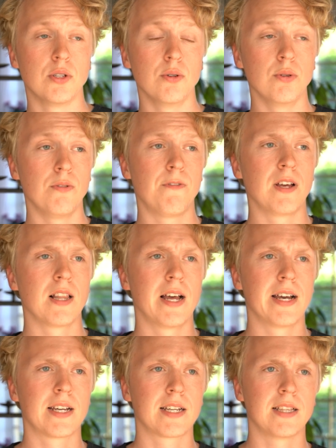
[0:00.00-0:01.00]
who feel
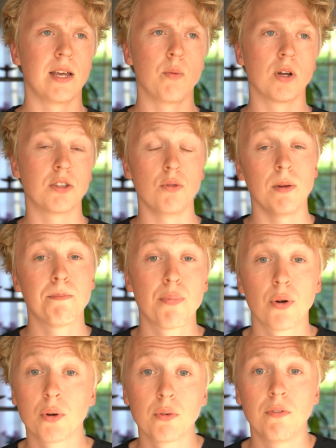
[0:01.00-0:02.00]
like they want to
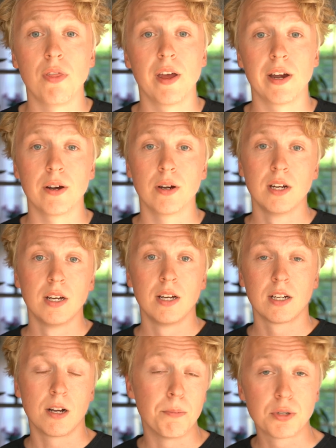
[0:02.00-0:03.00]
improve their
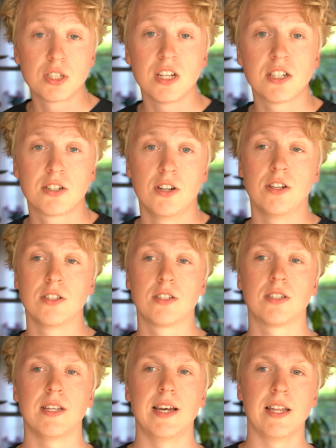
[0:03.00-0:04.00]

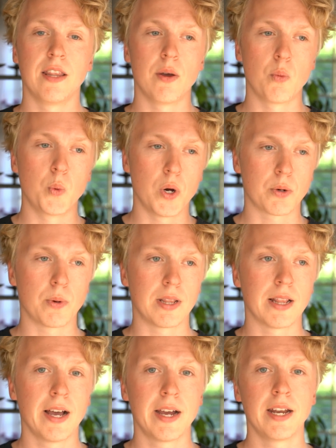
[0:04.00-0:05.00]
compositions and their work with
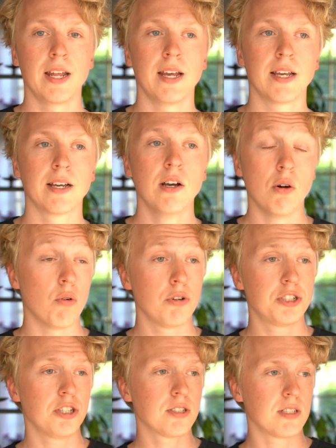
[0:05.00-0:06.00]
lighting, or
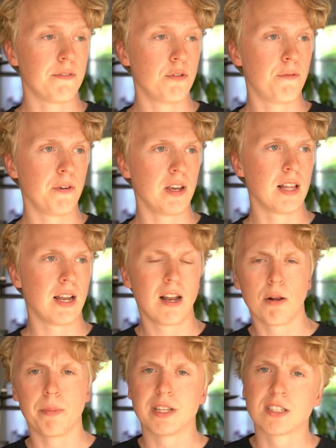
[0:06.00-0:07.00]
just if you feel a
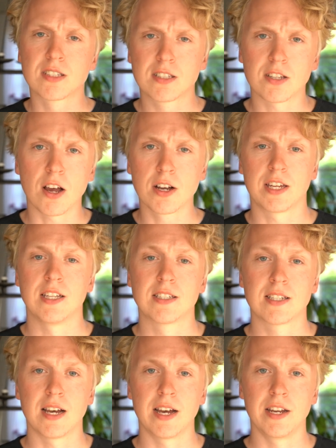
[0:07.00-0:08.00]
little bit stuck
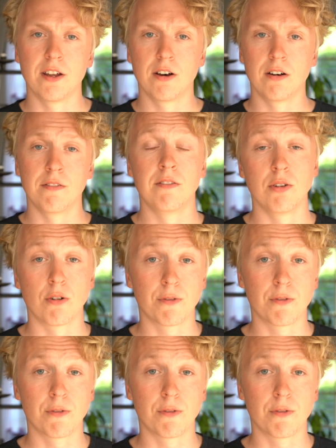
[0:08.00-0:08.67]
inside of your